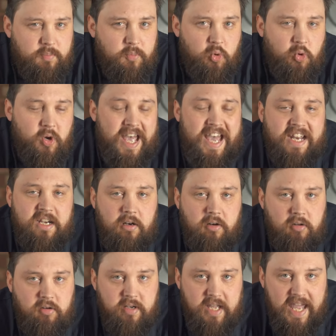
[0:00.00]
a more
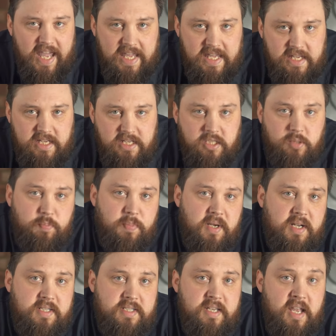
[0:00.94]
analog age,
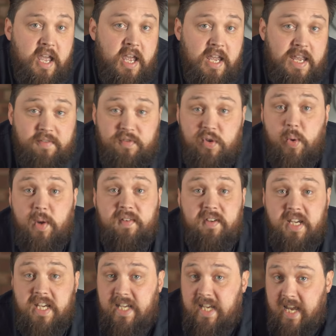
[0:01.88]
but if you
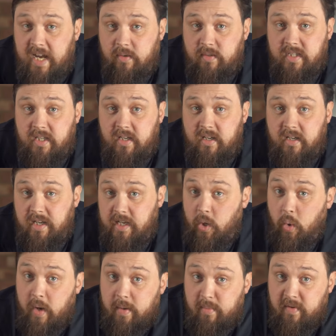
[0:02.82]
ever encounter
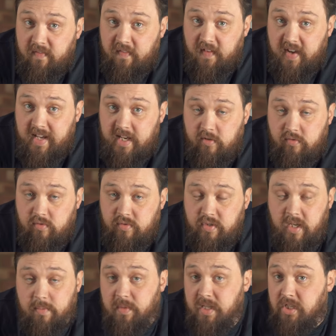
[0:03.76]
equipment failure or
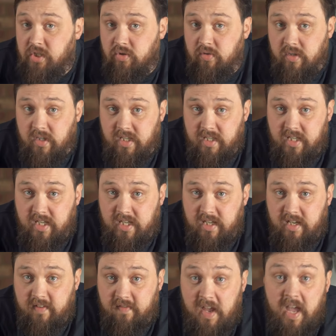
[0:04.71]
something during the
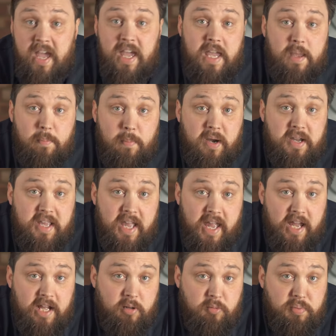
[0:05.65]
dive, it might
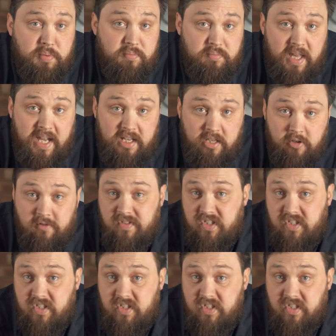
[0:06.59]
help that you